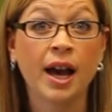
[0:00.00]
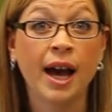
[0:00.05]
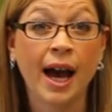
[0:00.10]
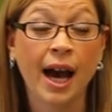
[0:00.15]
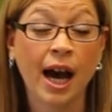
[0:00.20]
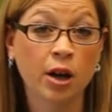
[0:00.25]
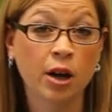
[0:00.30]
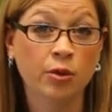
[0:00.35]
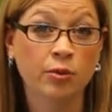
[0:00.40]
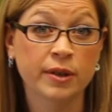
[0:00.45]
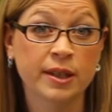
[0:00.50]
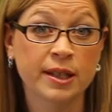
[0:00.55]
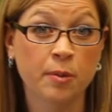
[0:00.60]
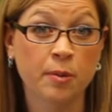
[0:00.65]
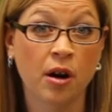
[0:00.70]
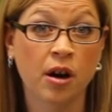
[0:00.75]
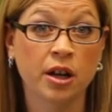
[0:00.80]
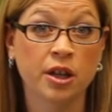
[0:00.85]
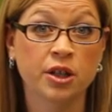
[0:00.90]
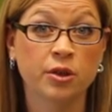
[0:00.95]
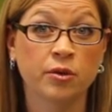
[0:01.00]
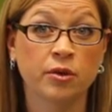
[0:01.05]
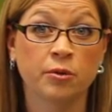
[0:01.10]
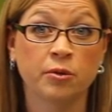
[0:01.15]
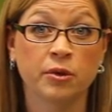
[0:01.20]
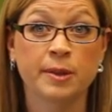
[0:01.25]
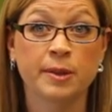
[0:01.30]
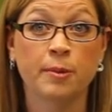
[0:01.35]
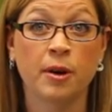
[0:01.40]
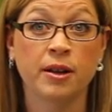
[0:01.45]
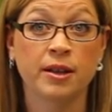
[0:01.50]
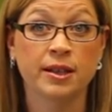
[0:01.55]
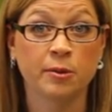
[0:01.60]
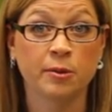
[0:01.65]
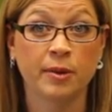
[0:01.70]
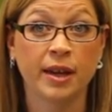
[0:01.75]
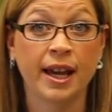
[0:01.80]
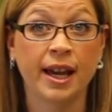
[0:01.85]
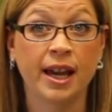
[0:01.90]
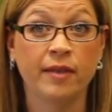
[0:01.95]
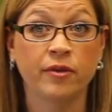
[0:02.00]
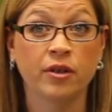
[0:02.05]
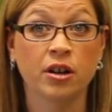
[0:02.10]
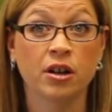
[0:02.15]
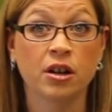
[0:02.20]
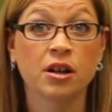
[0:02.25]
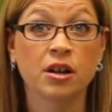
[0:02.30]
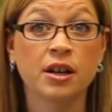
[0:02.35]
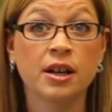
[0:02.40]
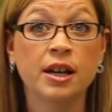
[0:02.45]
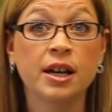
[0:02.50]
how to respond to a responsive behavior.